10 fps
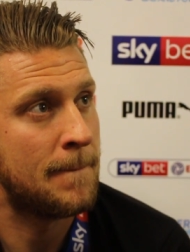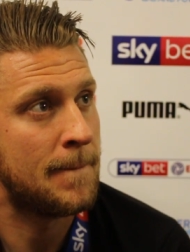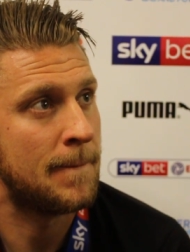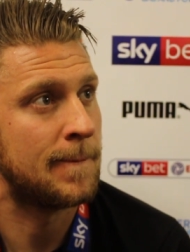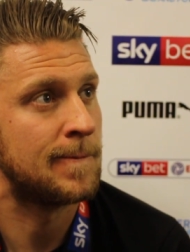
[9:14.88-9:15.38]

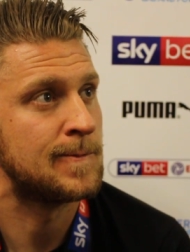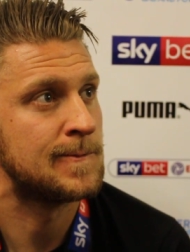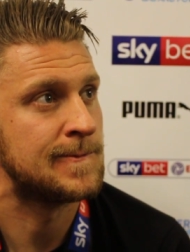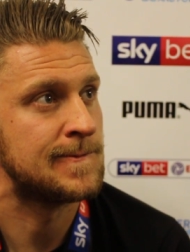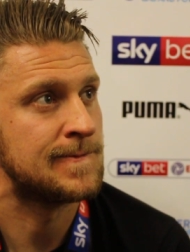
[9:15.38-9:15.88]
point during that
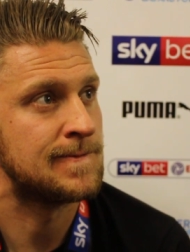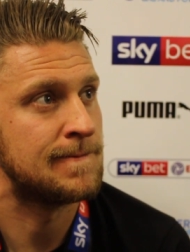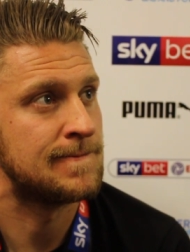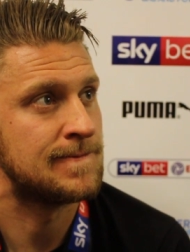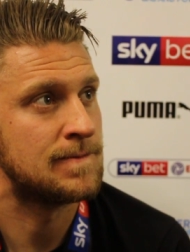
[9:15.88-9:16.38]
slide, you're thinking
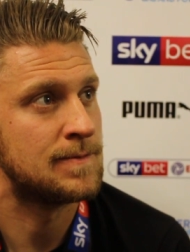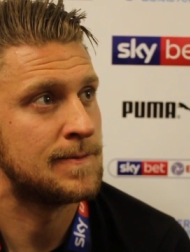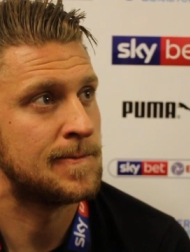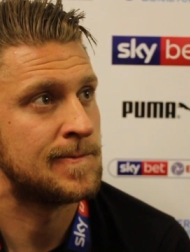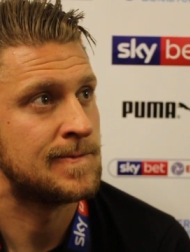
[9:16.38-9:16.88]
oh, it's on
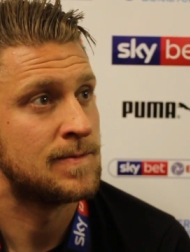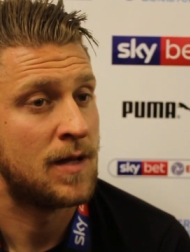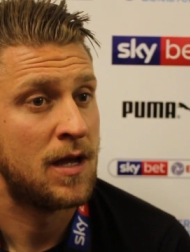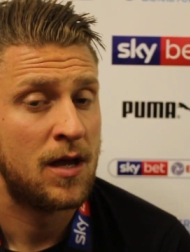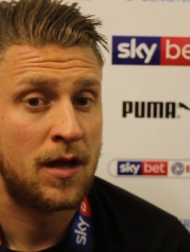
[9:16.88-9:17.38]
it.
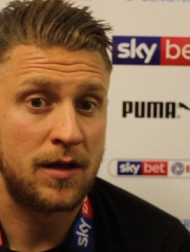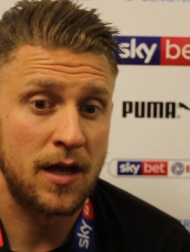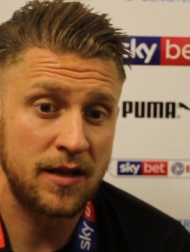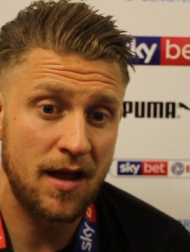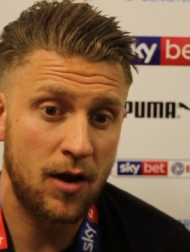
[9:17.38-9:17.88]

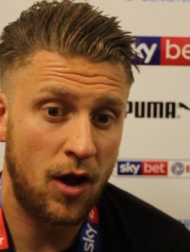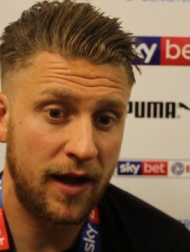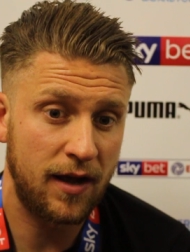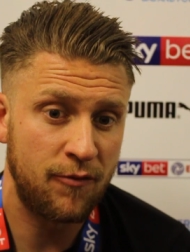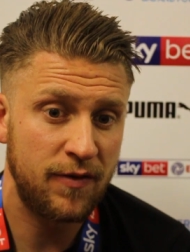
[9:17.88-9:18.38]
Yeah, that,
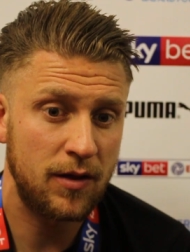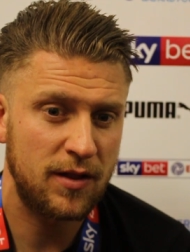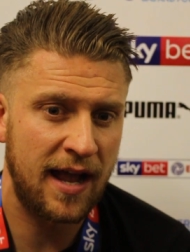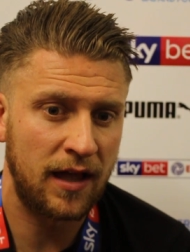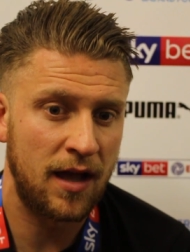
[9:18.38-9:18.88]
like I think
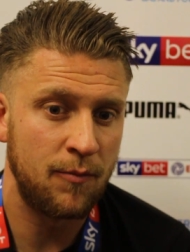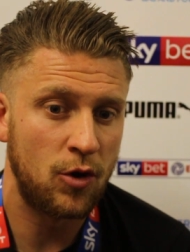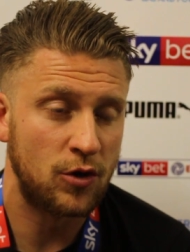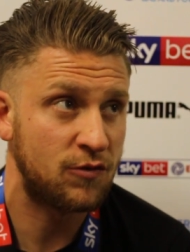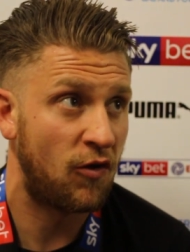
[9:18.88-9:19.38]
that game
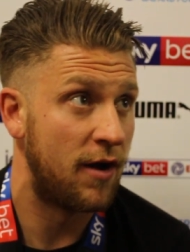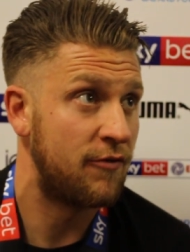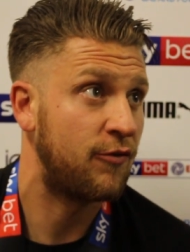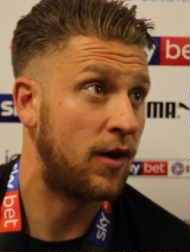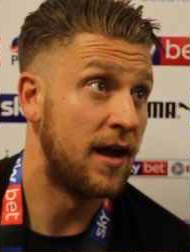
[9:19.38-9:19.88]
got us five
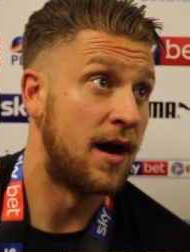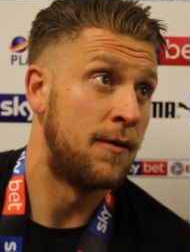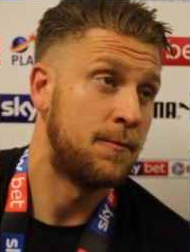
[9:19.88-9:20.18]
clear.